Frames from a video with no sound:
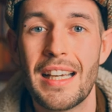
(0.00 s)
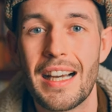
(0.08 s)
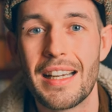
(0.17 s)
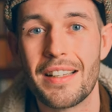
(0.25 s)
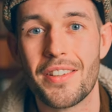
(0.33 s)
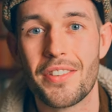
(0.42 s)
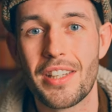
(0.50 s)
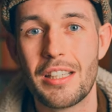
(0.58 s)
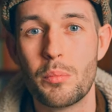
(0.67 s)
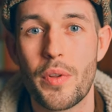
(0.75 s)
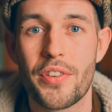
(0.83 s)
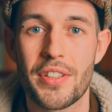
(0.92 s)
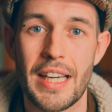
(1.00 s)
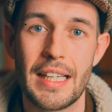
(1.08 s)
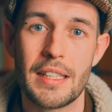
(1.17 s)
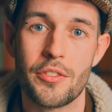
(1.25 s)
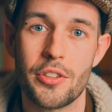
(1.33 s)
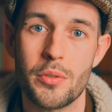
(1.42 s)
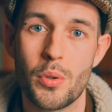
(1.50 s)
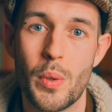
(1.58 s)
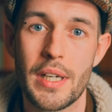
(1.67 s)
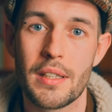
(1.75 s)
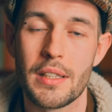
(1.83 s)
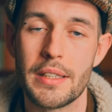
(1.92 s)
And it's the same with scaling too
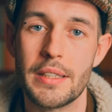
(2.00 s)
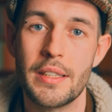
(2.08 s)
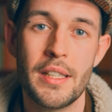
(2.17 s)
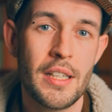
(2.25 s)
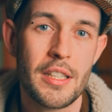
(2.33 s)
quickly.